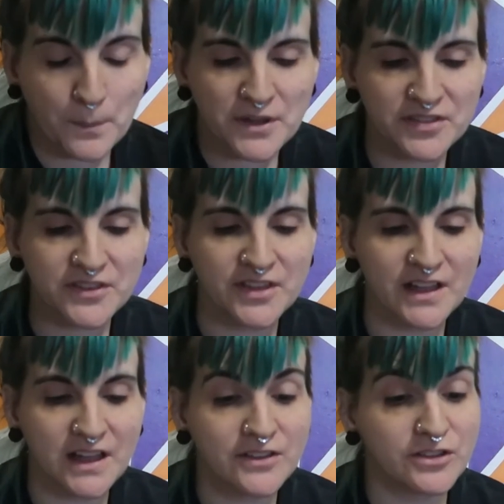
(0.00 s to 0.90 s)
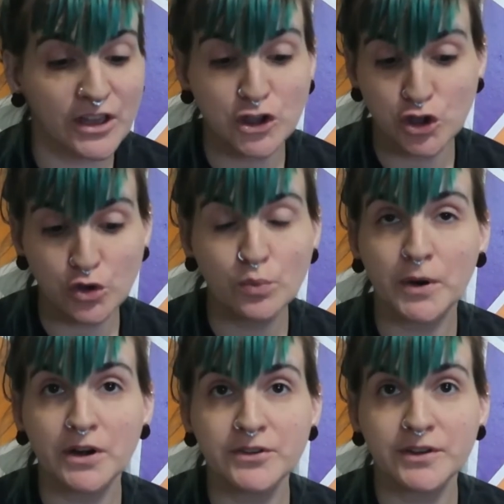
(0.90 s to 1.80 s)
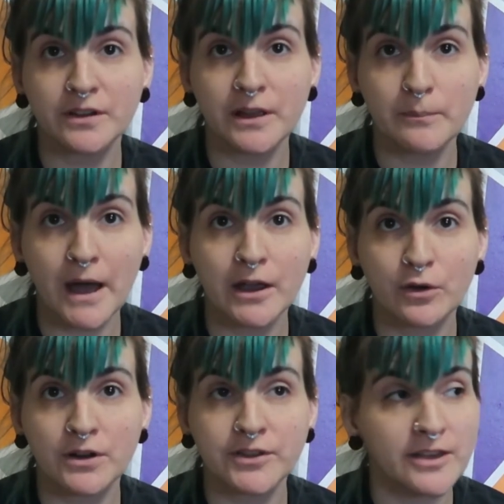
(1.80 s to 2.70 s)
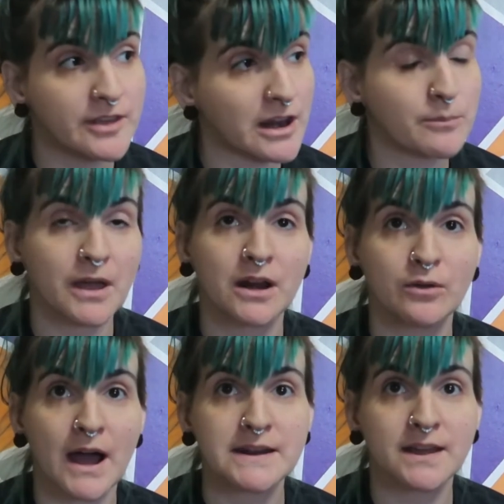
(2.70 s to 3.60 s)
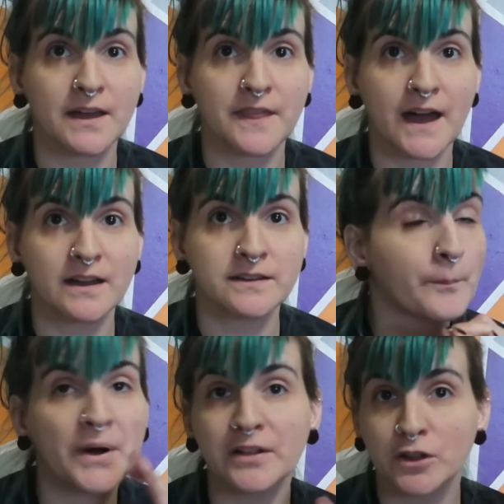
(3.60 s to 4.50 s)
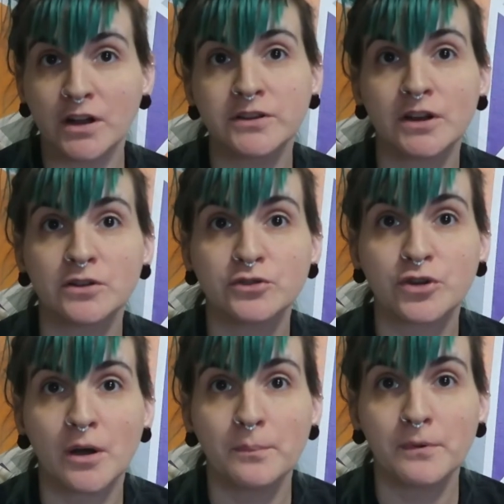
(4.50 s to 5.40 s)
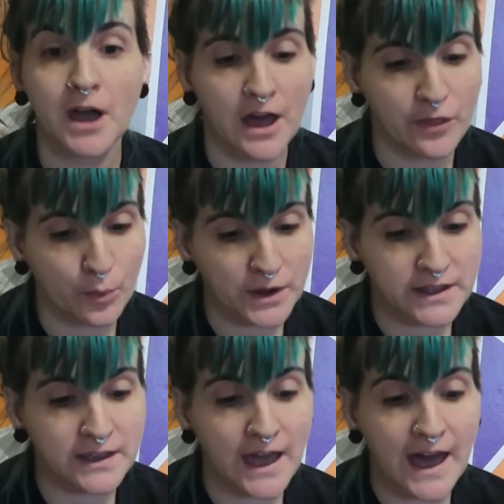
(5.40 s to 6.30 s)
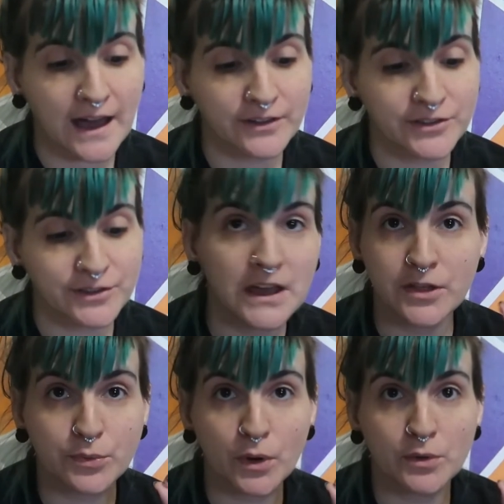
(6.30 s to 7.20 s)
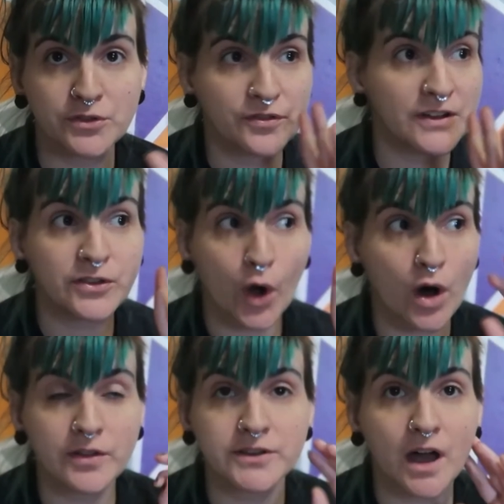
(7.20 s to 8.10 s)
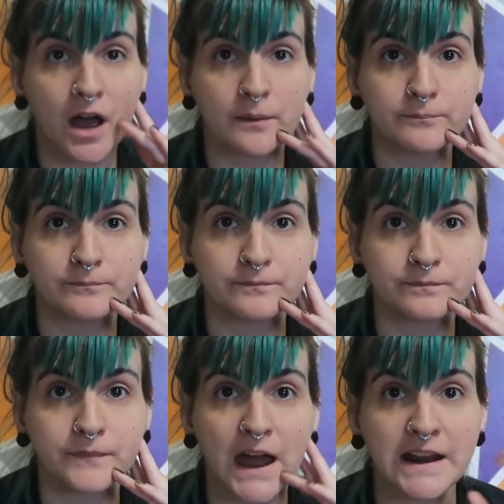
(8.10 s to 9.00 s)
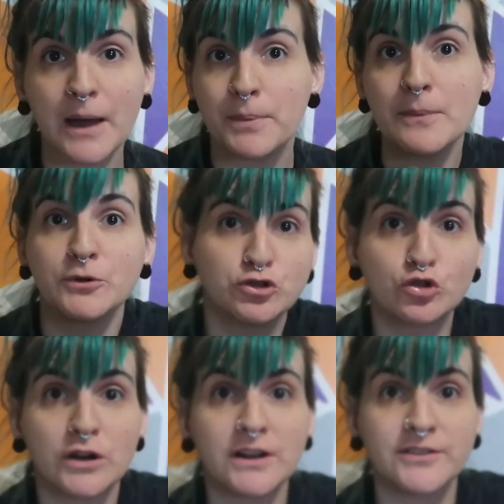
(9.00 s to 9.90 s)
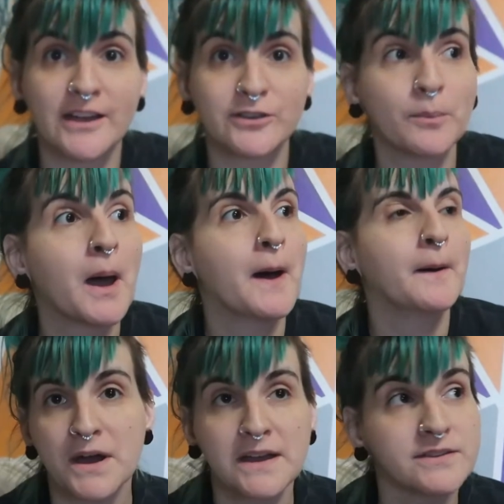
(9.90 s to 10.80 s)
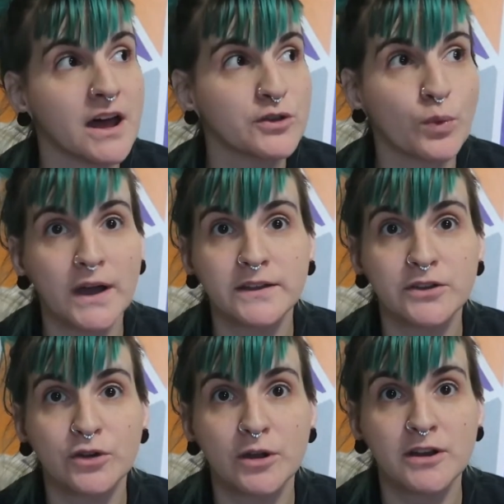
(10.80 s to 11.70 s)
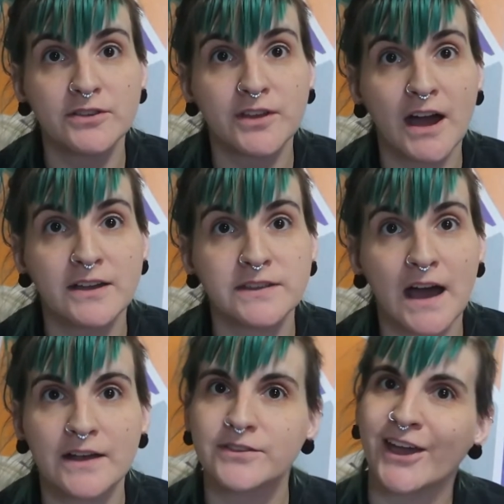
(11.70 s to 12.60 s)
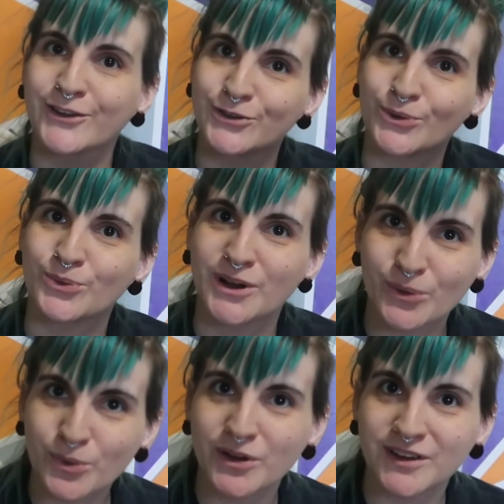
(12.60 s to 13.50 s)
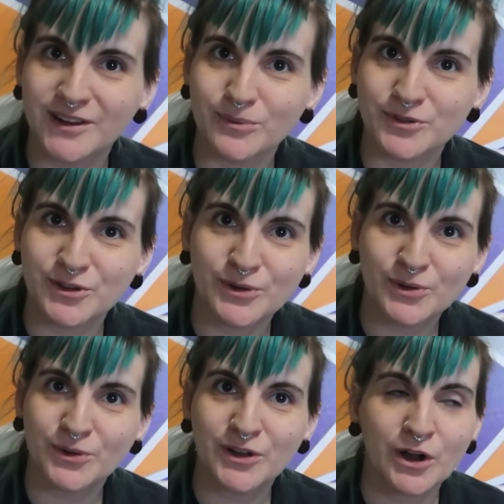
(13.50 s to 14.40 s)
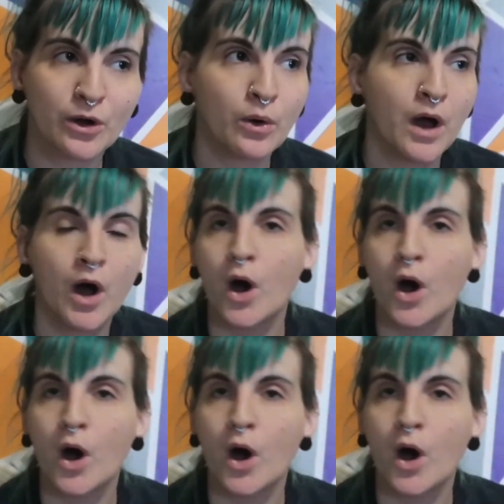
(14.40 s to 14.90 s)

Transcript: But the thing is that you personally might criticize any man who acted like that, but look at Donald Trump and the way he acts. He throws fits all the time. And yeah, people do criticize him, but he's not as widely criticized as like Serena Williams, who, you know,